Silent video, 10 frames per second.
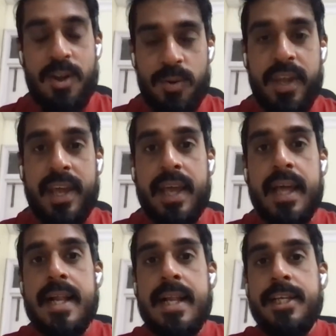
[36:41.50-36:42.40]
Okay.
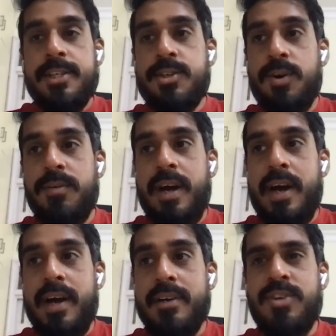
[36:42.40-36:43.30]
So
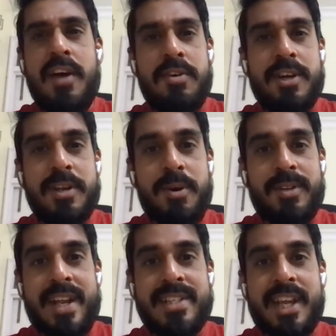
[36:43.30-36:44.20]
have you heard about
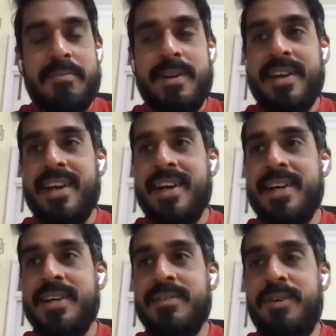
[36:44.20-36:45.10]
that statement
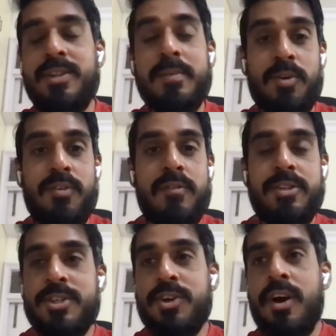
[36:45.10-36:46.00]
of the proverb,
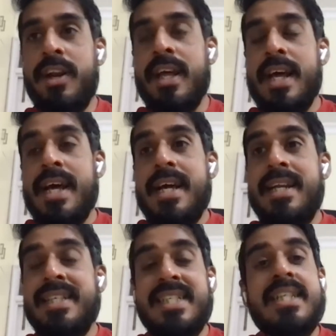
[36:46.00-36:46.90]
which is called
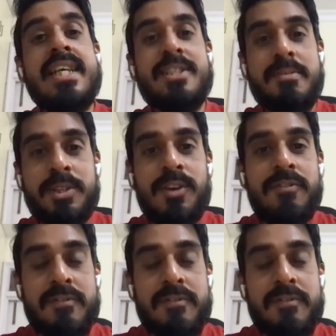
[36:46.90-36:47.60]
necessity is the mother of